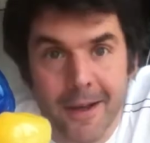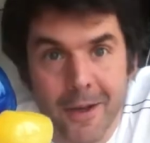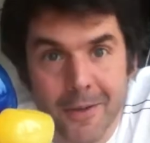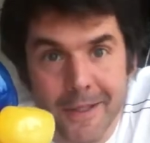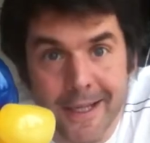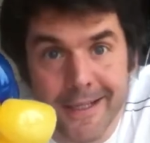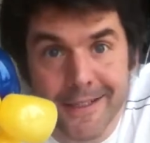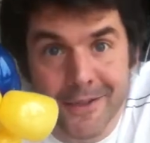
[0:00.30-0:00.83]

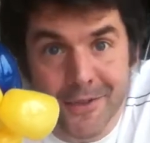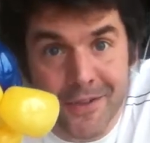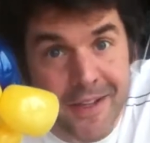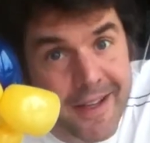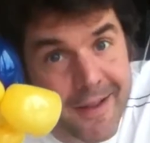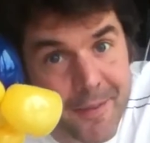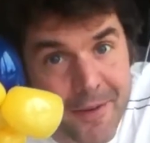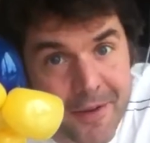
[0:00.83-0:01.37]
Okay, so
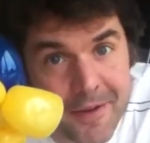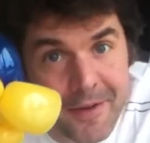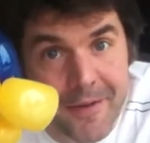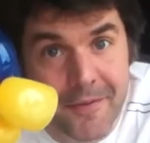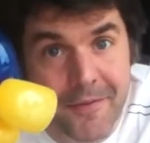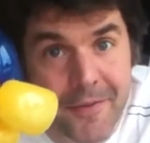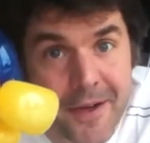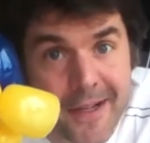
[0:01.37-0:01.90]
today I'm going
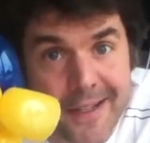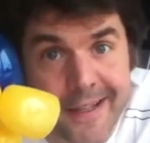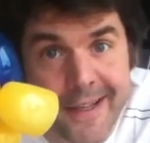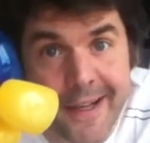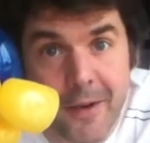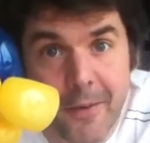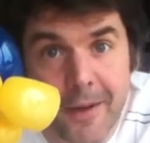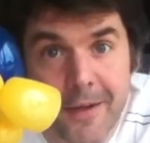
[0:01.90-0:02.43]
to finally
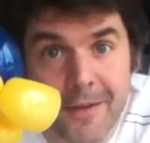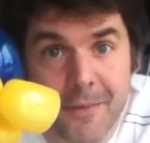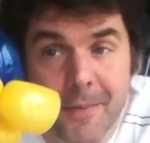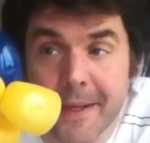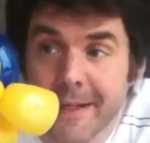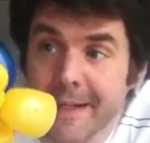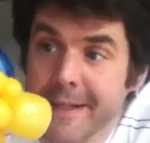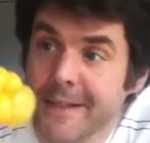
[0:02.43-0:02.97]
get around to
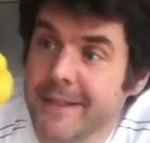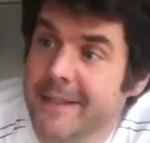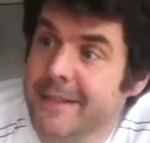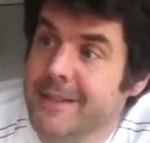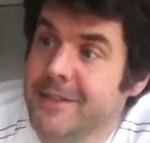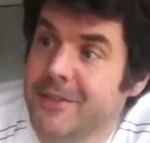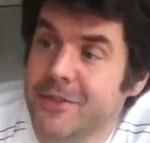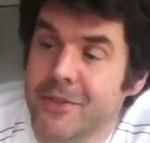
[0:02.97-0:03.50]
making
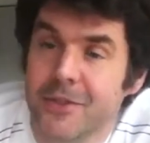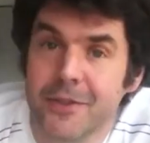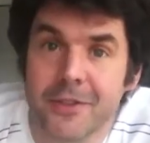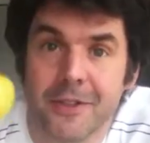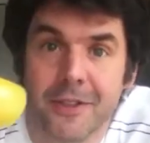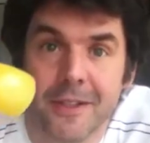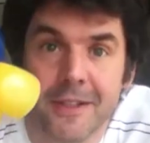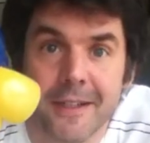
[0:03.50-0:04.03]
this
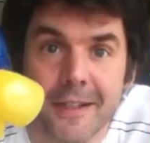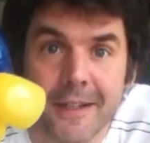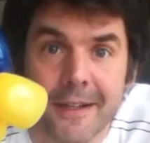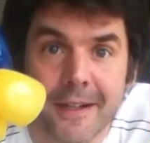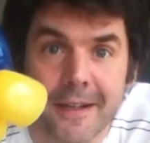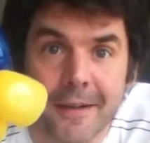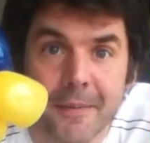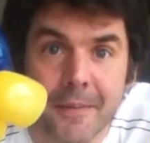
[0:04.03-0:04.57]
turtle.
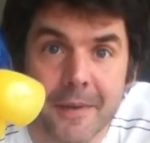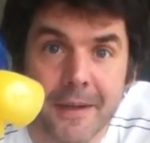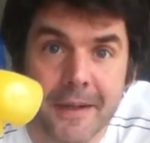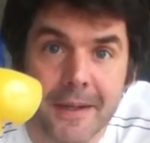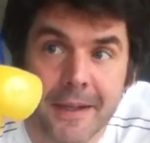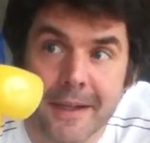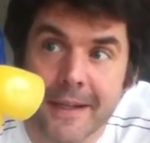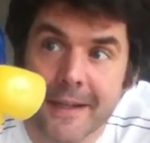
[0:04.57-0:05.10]
Um,
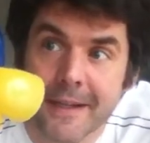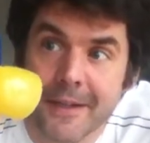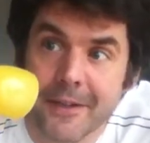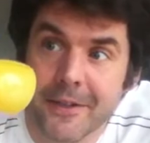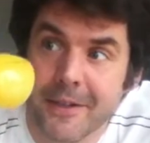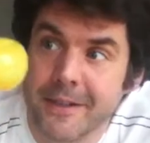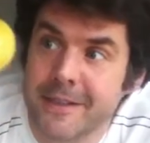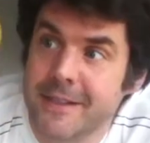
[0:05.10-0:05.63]

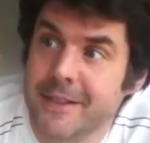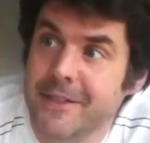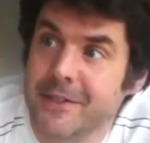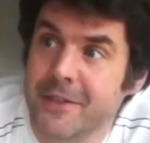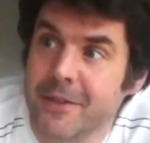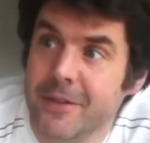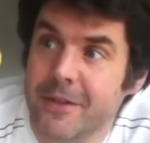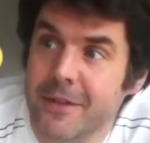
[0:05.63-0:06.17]
here is the
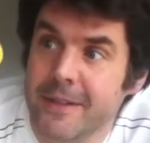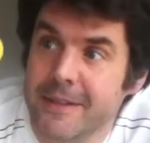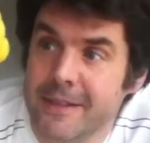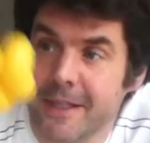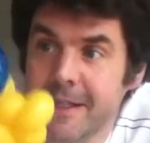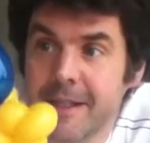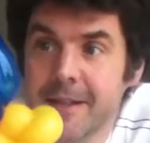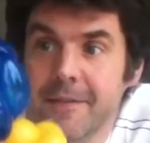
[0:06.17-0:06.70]
turtle. It's
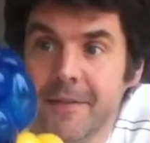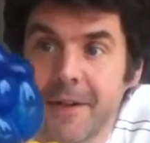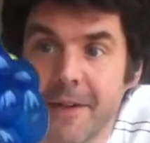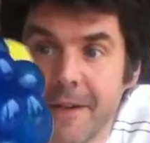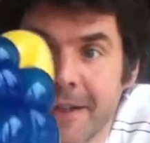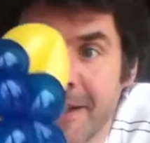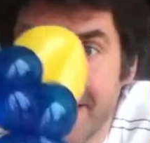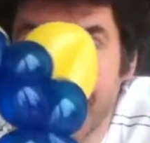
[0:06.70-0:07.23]
got a
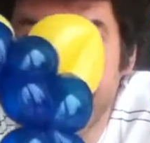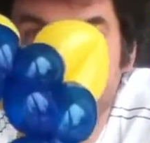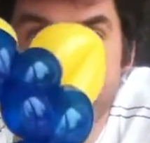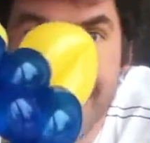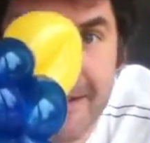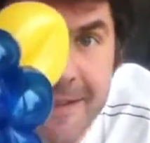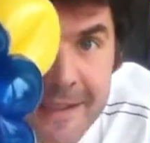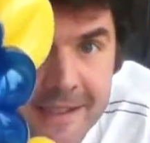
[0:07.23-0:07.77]
fairly
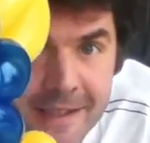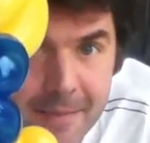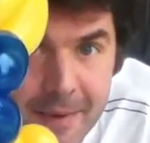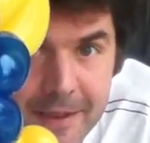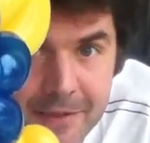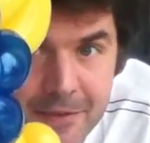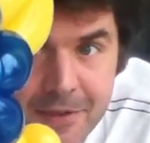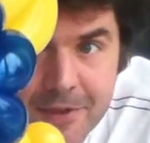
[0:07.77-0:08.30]
uh,
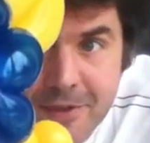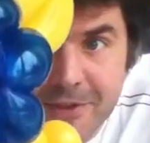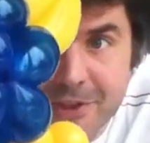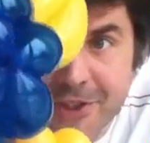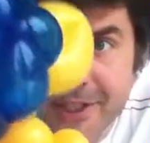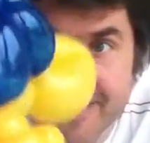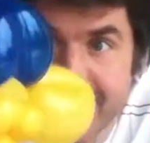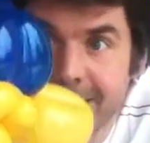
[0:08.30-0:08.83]
symmetrical
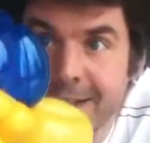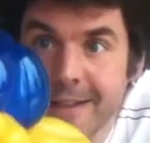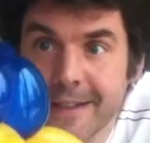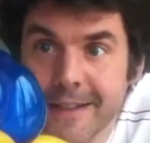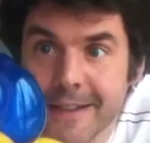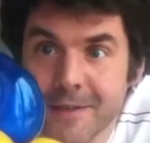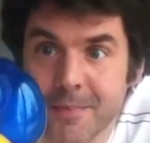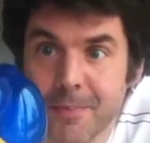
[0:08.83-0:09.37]
shell, a
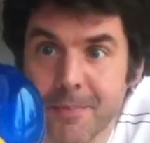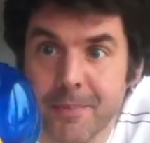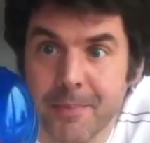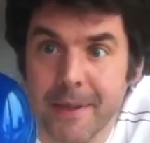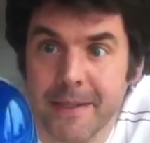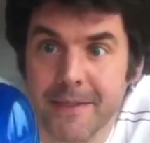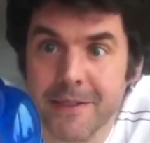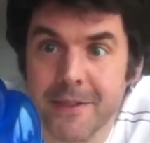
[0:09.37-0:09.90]
nice
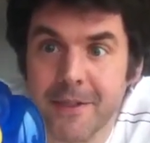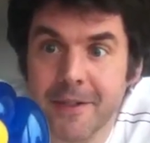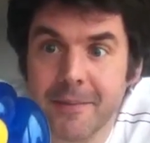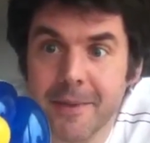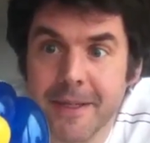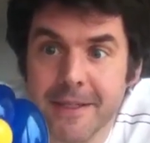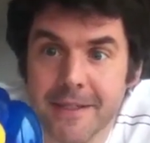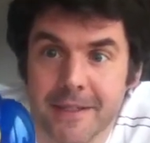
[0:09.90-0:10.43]

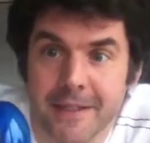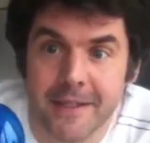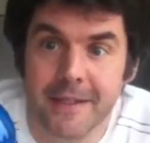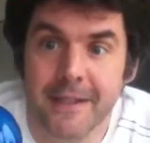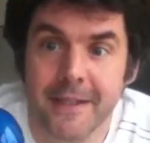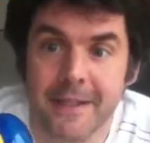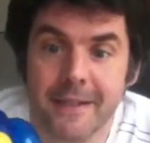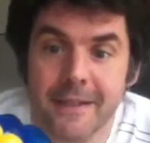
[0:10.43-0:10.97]
pentagon-based
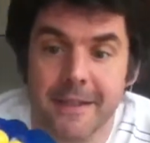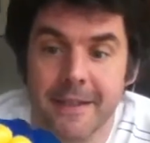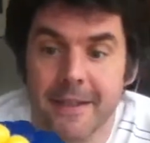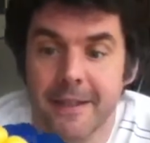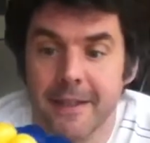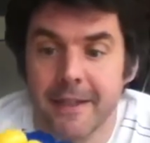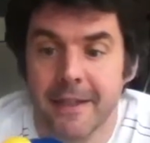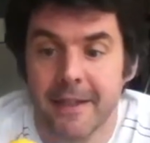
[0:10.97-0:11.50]
thing, and
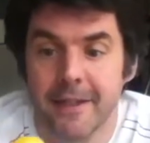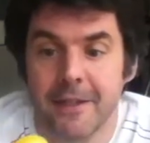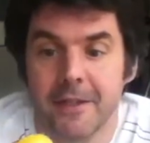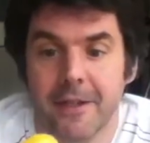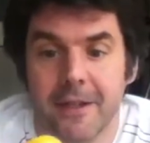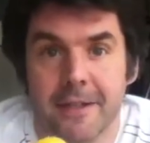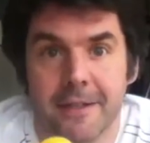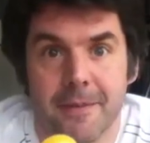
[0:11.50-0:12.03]
uh, you
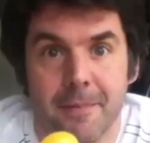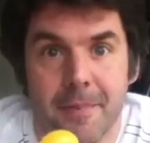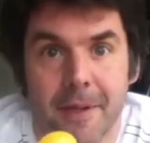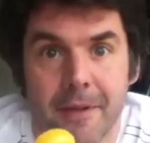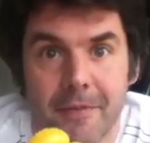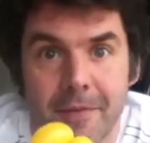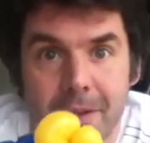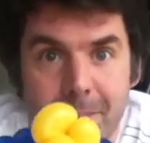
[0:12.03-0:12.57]
got some
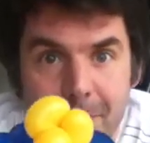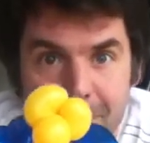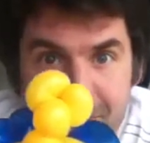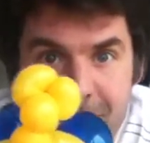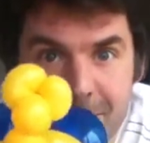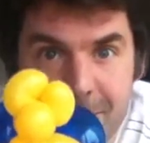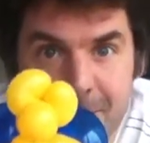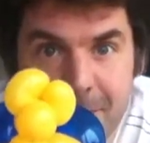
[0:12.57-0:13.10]
big flippers
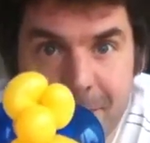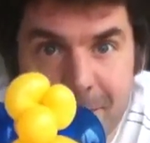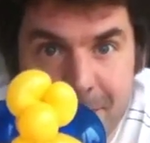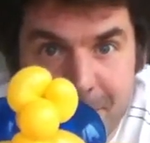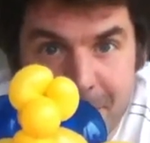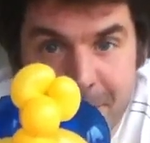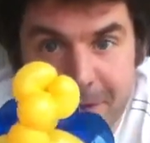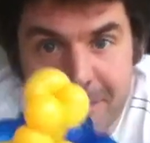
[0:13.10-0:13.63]
and some
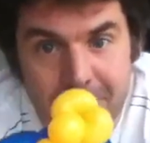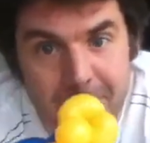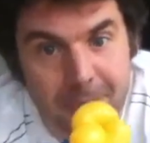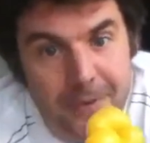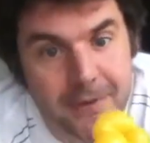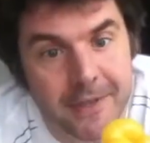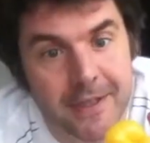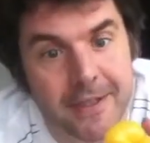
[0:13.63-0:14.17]
small
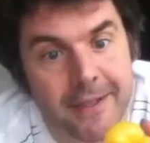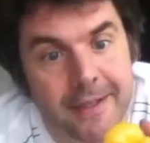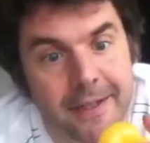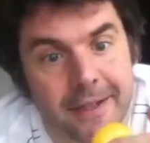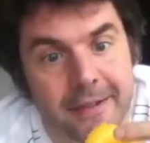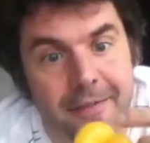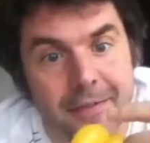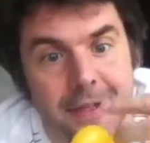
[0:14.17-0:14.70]
flippers, and you
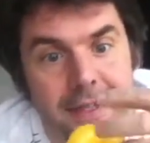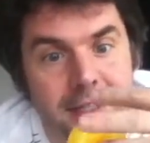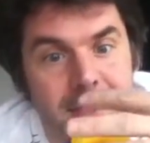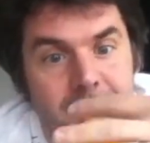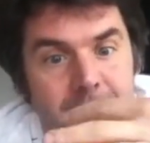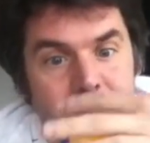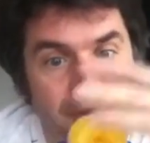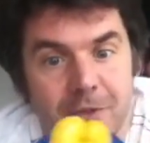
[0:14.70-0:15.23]
got a
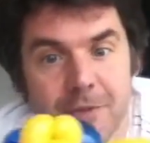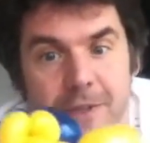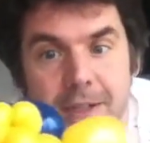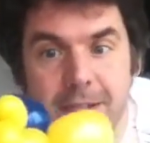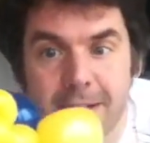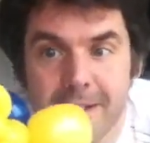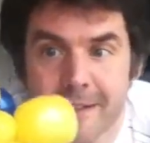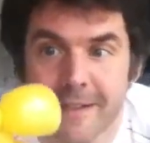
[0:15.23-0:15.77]
face with two
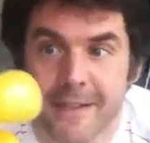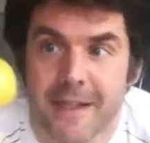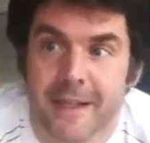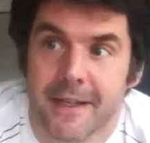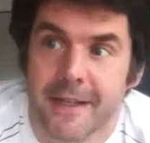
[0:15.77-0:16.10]
eyes.